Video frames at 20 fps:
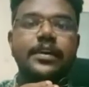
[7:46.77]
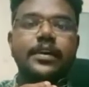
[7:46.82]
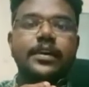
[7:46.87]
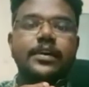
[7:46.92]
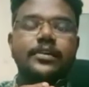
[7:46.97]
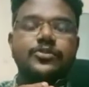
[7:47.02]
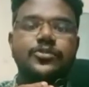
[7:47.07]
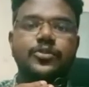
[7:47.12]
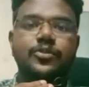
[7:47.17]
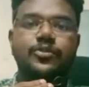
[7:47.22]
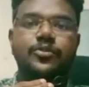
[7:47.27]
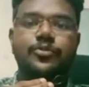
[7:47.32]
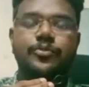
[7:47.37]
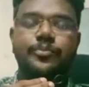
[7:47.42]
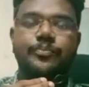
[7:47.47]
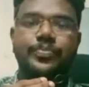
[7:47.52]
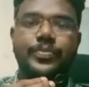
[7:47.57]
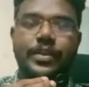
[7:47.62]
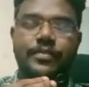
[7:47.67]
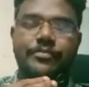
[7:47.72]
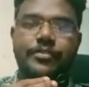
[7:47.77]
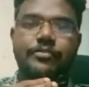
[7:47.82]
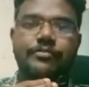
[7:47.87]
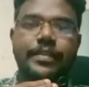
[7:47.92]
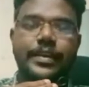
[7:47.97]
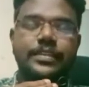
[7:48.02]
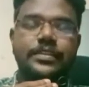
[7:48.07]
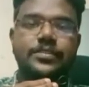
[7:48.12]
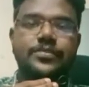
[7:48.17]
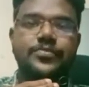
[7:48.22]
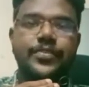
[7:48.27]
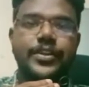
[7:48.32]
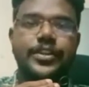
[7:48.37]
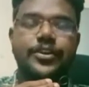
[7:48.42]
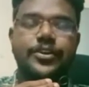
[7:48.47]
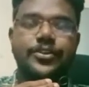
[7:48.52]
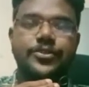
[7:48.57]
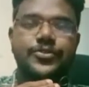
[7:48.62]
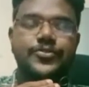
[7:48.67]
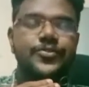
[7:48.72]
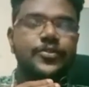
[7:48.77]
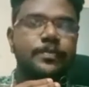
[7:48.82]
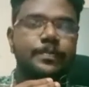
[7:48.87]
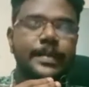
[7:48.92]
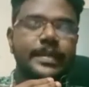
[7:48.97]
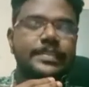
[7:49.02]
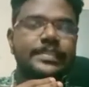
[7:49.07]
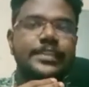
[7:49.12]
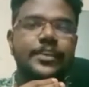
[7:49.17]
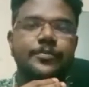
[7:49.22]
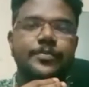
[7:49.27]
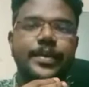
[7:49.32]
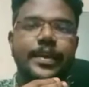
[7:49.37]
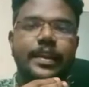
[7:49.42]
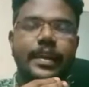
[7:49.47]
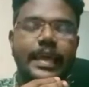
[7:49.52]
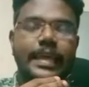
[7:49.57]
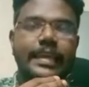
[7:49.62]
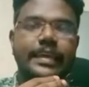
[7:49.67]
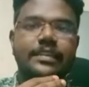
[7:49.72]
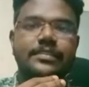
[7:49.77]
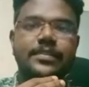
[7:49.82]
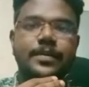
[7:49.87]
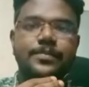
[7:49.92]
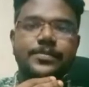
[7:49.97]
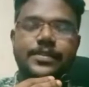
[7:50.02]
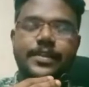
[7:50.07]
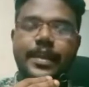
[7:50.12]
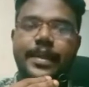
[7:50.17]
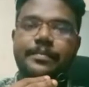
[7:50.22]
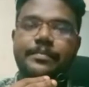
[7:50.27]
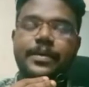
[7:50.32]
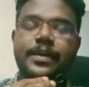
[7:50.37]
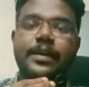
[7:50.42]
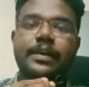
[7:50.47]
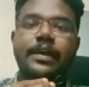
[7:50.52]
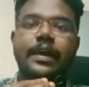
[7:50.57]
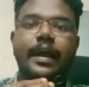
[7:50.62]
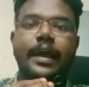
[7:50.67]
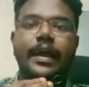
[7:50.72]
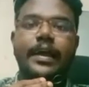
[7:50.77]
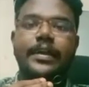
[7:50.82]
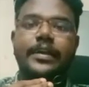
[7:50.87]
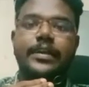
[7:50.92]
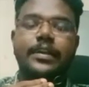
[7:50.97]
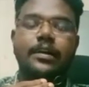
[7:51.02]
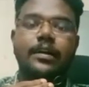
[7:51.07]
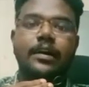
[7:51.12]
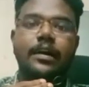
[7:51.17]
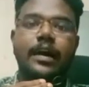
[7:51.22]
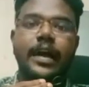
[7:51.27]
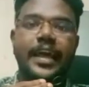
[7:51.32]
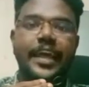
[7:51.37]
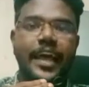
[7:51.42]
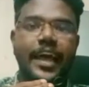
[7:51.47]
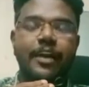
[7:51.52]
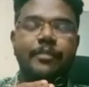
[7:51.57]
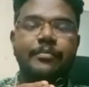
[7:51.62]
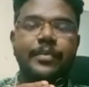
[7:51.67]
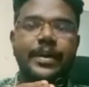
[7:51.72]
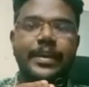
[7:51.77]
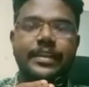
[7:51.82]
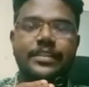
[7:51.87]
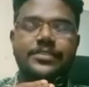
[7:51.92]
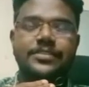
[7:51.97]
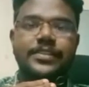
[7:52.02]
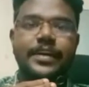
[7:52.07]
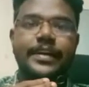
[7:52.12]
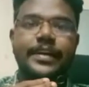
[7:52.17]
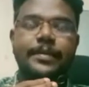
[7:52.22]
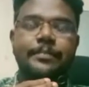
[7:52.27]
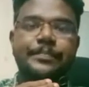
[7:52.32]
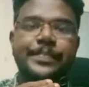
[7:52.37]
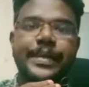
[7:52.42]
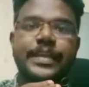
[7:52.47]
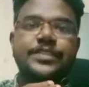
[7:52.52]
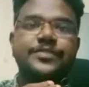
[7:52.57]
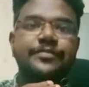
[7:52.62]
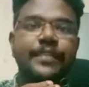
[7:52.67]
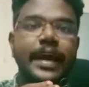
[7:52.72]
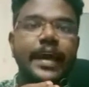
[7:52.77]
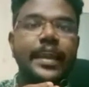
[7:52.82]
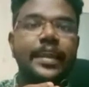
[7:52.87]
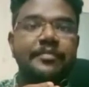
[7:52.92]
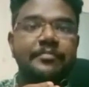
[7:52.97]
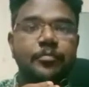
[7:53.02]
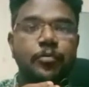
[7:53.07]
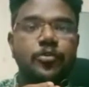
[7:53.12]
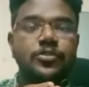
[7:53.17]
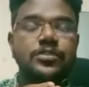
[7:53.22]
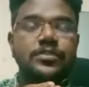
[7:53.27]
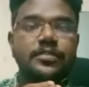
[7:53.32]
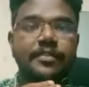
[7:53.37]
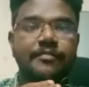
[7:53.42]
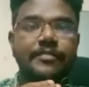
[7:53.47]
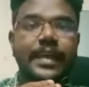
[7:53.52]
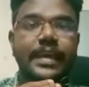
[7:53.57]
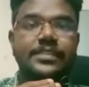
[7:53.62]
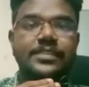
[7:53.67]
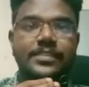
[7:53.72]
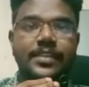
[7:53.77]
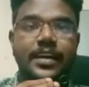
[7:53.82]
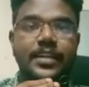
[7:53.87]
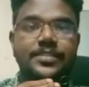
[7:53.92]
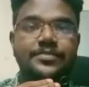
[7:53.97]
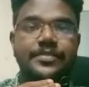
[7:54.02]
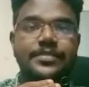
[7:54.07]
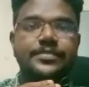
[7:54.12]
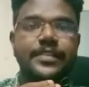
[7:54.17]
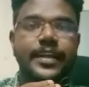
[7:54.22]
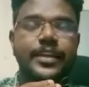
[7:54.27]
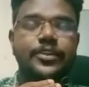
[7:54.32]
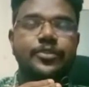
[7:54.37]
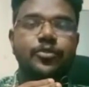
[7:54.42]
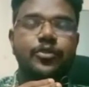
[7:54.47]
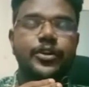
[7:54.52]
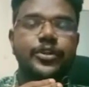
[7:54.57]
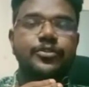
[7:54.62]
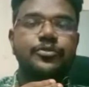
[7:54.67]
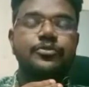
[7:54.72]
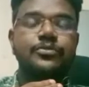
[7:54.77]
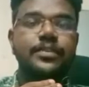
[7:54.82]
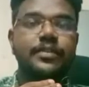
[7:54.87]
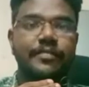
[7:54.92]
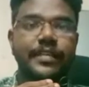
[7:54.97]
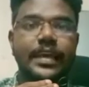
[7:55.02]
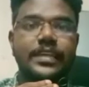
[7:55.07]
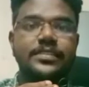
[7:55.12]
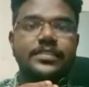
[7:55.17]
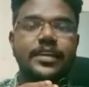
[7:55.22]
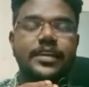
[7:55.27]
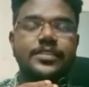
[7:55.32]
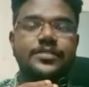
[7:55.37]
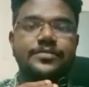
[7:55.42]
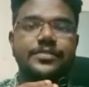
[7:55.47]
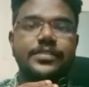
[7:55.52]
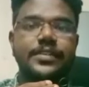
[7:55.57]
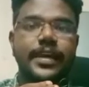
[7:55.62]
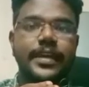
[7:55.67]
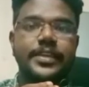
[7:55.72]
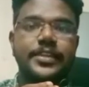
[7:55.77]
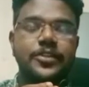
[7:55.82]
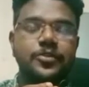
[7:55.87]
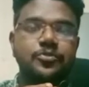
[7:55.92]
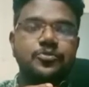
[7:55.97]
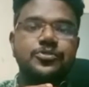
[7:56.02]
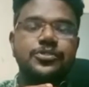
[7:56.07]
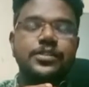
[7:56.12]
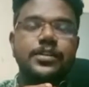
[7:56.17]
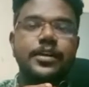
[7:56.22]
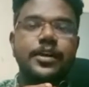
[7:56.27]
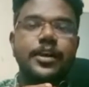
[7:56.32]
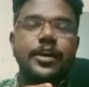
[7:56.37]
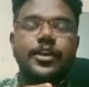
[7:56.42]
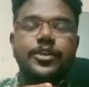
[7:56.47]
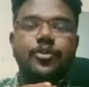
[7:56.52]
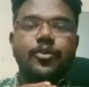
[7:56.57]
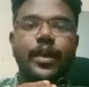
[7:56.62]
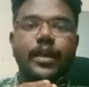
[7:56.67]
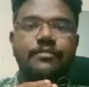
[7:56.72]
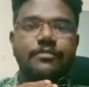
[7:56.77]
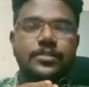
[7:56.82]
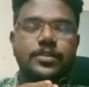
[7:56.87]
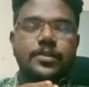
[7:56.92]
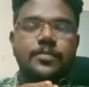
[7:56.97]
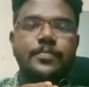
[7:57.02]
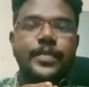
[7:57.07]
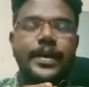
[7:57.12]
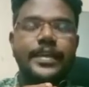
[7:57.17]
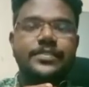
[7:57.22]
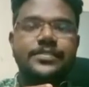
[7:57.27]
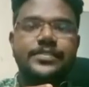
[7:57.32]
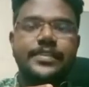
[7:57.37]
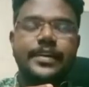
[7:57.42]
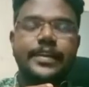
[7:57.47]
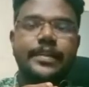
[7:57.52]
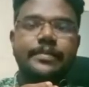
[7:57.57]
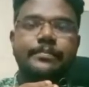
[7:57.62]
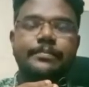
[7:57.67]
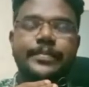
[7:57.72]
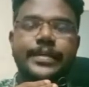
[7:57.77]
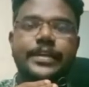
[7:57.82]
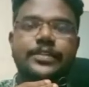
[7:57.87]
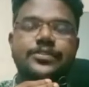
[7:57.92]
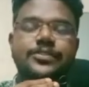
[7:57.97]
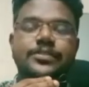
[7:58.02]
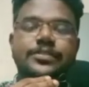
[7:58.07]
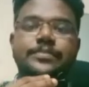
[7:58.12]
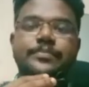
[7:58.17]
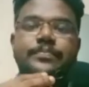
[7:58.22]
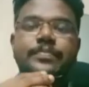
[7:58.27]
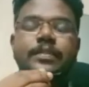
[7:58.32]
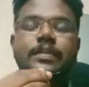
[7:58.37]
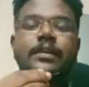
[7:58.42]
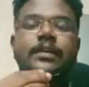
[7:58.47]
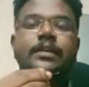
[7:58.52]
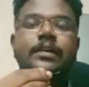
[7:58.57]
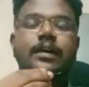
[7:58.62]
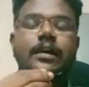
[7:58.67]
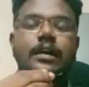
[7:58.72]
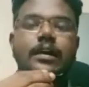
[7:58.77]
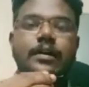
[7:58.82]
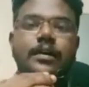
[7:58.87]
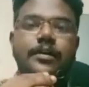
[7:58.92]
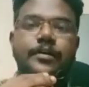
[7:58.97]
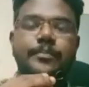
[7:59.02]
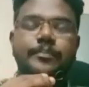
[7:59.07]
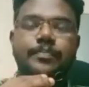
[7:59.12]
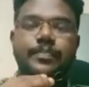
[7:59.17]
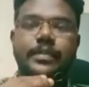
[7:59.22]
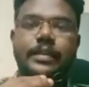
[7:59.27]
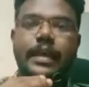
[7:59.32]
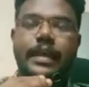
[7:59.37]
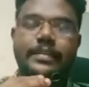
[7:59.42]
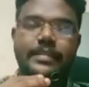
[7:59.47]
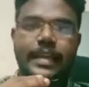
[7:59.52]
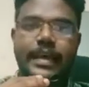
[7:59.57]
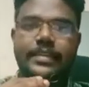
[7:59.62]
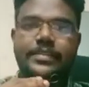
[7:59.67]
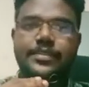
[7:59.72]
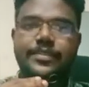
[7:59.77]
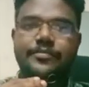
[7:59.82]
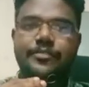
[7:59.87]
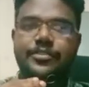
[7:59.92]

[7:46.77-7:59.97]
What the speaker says: So if you find this video useful, please give me a like and subscribe. And I have my Instagram page where I post the flashcards which I told you, the flashcards which I used. You can visit my Instagram page. And that's it for